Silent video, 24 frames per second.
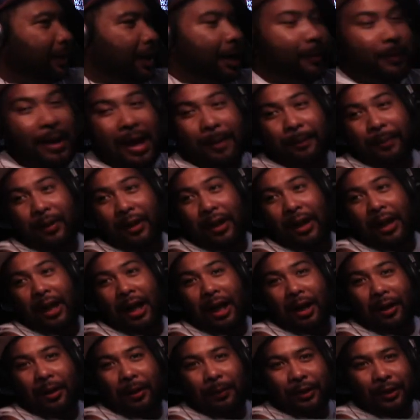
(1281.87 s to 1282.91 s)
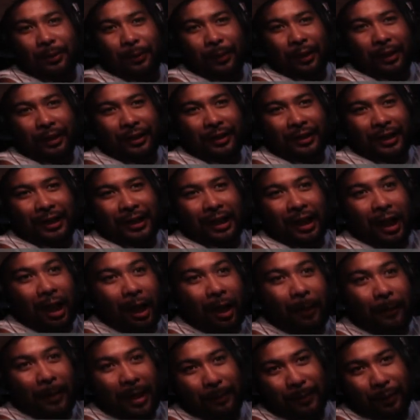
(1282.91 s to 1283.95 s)
I'm happy. I just want to say,
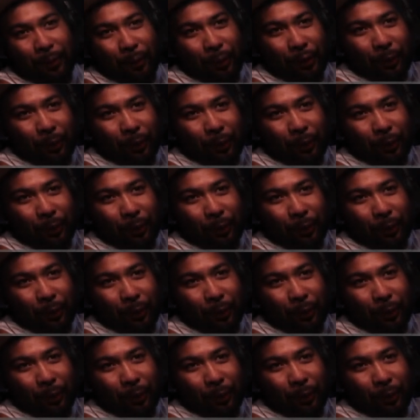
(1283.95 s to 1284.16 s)
I'm happy